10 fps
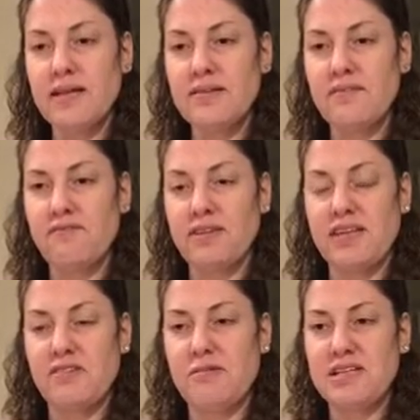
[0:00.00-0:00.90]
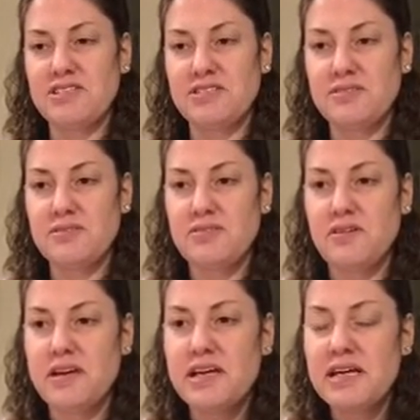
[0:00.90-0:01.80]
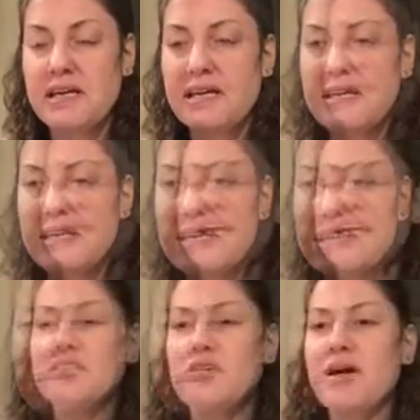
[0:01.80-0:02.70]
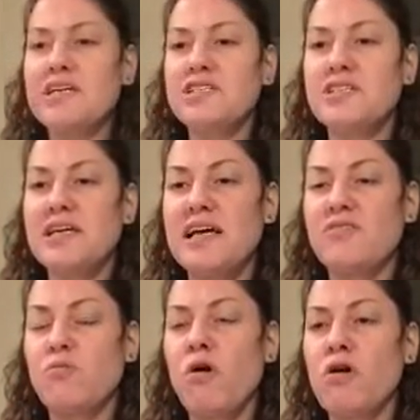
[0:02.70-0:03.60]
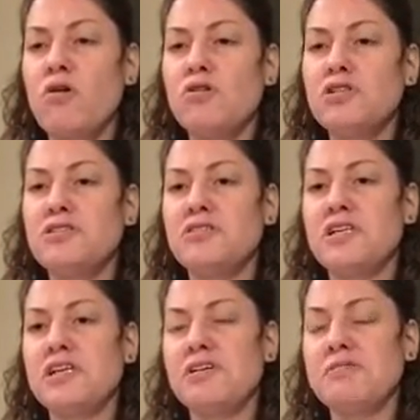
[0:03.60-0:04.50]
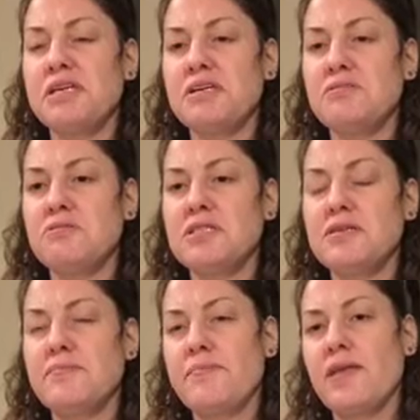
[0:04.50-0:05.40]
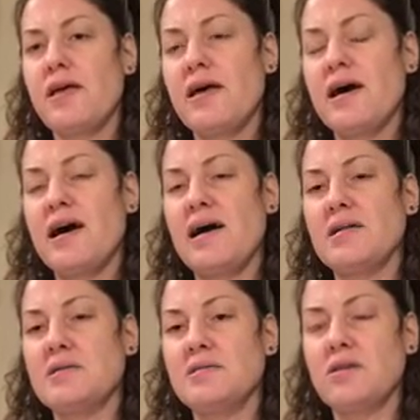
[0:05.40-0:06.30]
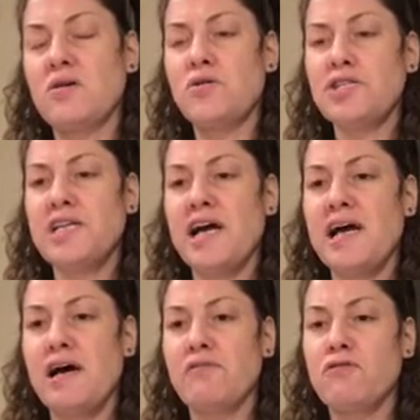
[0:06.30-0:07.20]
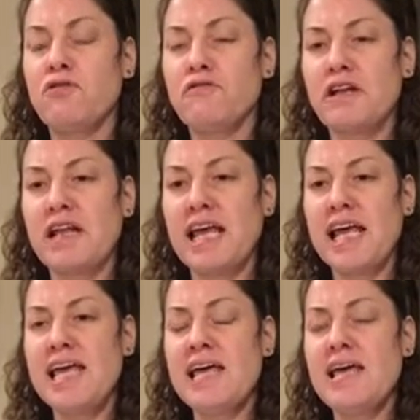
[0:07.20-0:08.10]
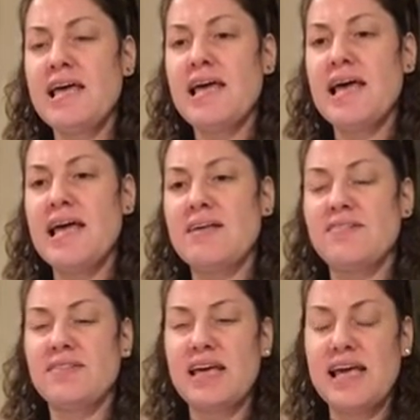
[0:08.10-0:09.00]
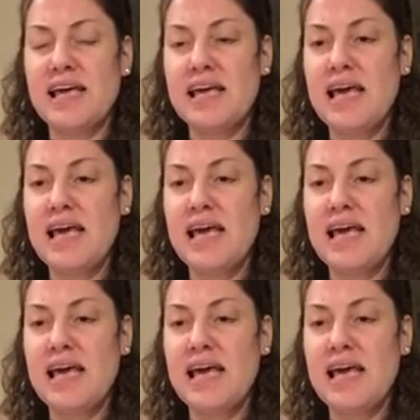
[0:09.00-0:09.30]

it for this question, sorry. The next question is, what cushion do you use? And the cushion I have currently is the